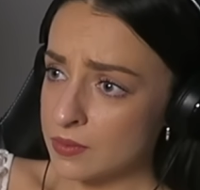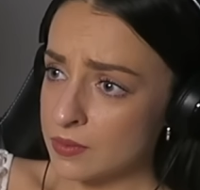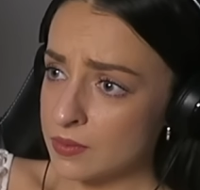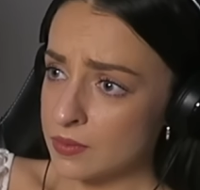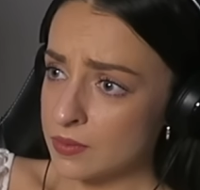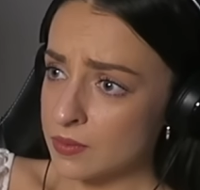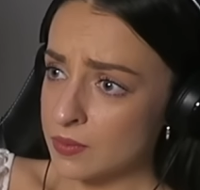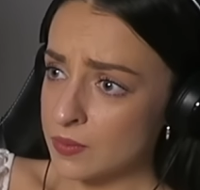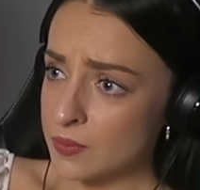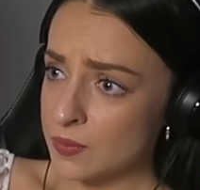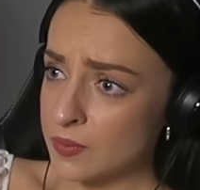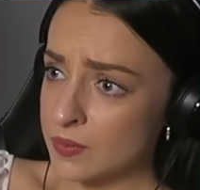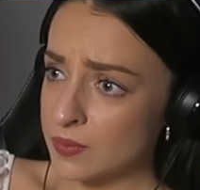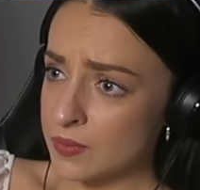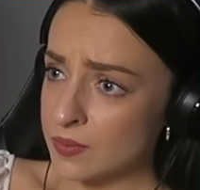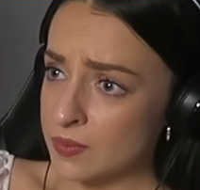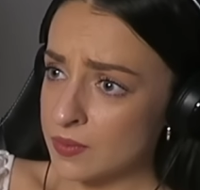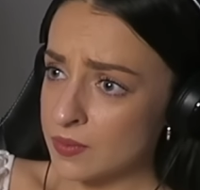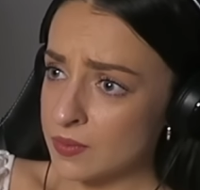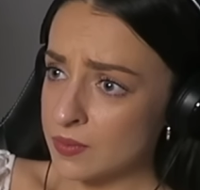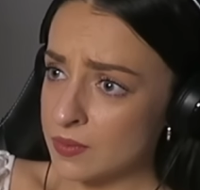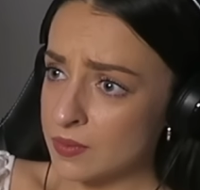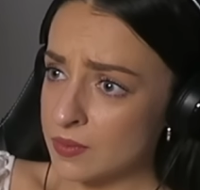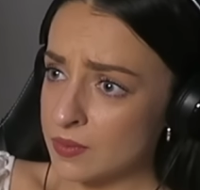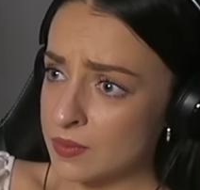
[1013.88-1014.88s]

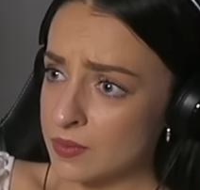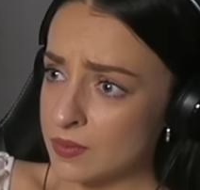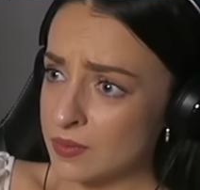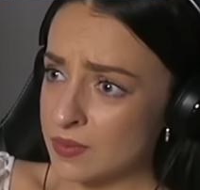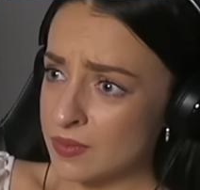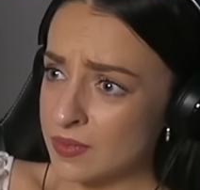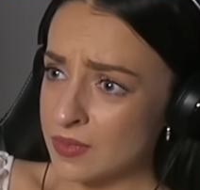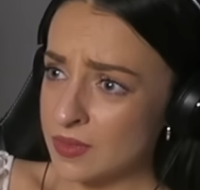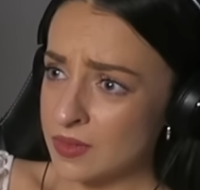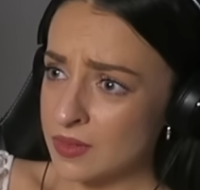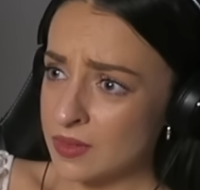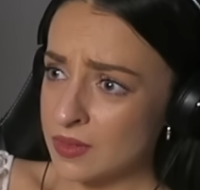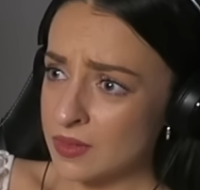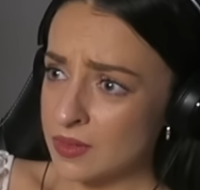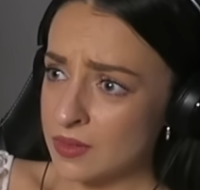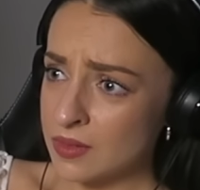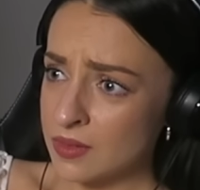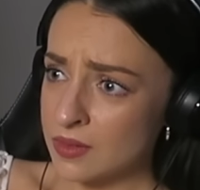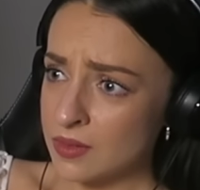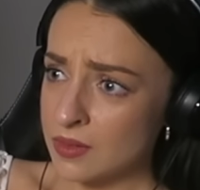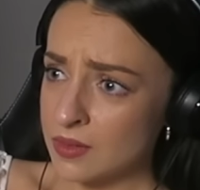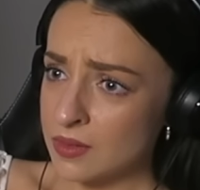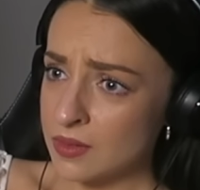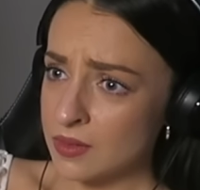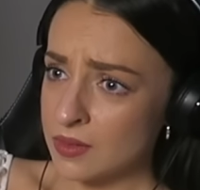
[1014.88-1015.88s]

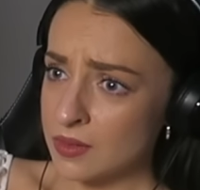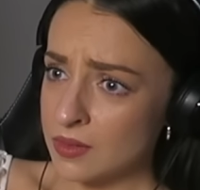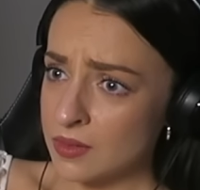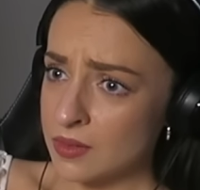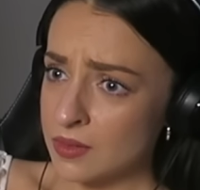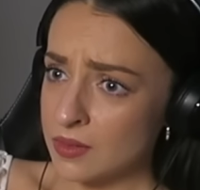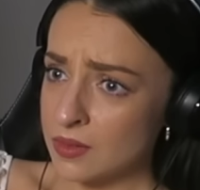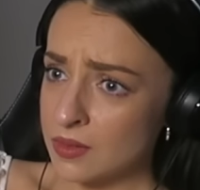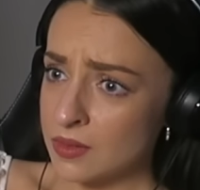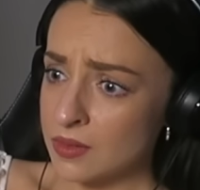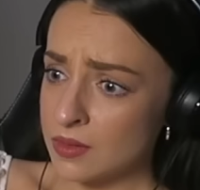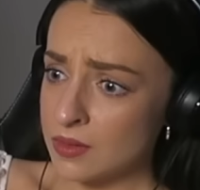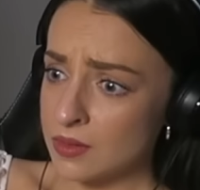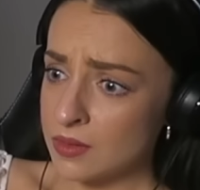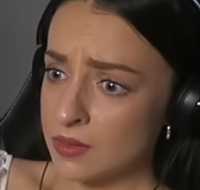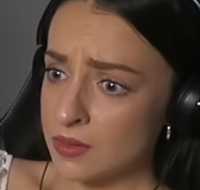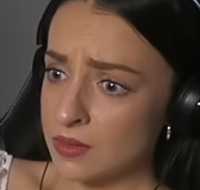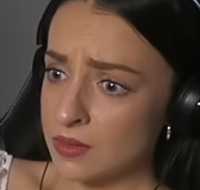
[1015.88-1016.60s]
This person isn't speaking.